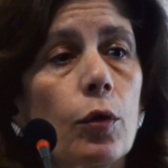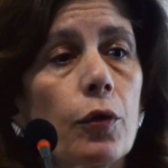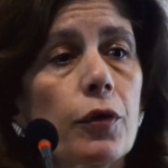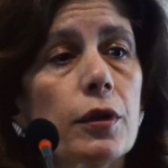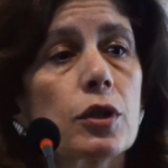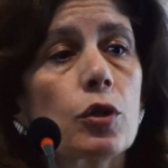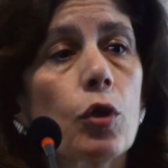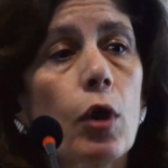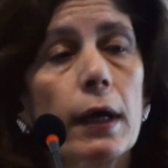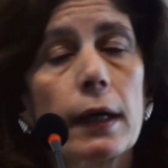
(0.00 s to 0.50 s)
or
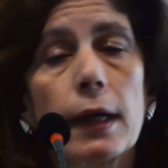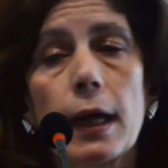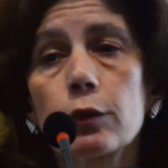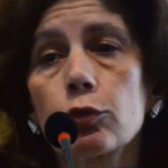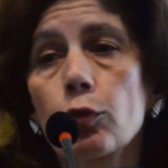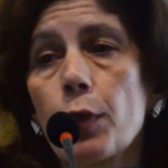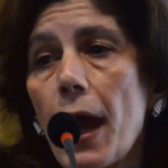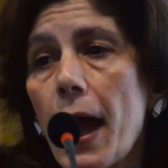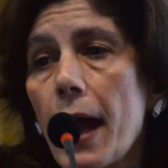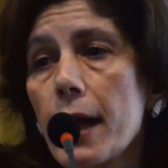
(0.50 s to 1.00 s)
this
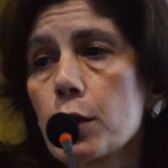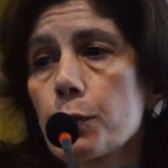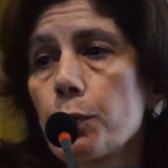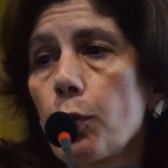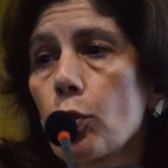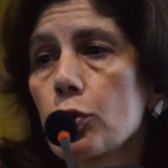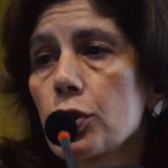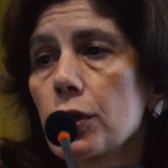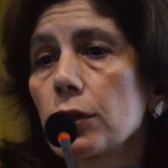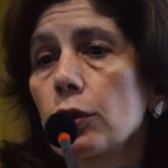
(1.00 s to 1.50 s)
country
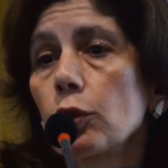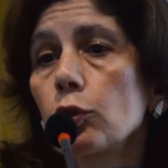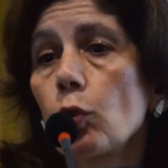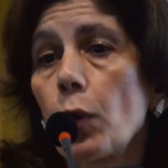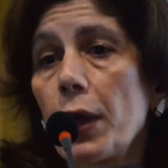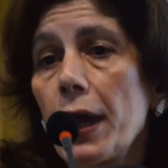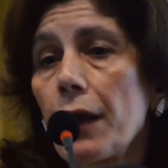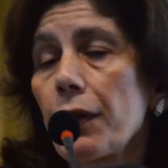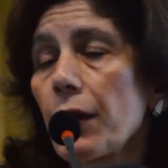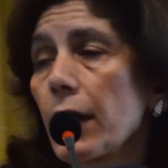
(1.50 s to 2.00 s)
exports it
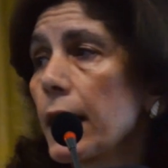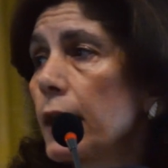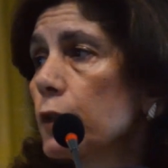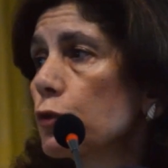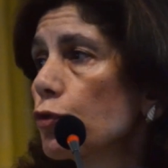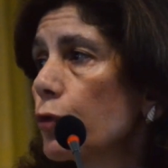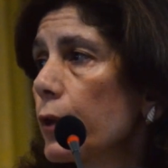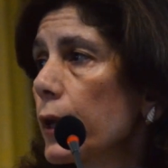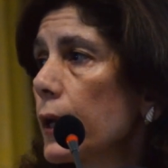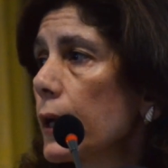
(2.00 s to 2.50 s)
to another
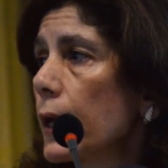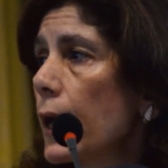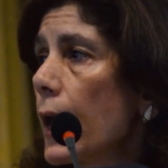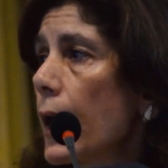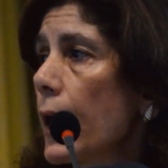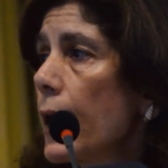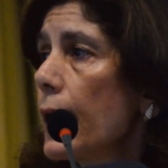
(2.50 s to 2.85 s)
country,